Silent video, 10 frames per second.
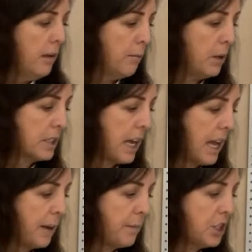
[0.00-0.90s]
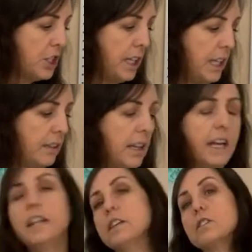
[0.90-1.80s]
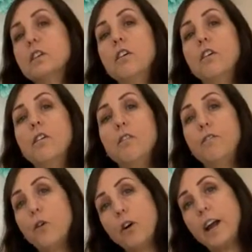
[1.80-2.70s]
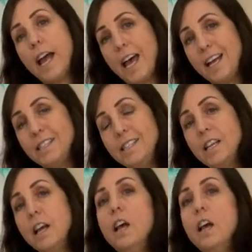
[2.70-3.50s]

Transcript: multi-head machine that is 4 heads,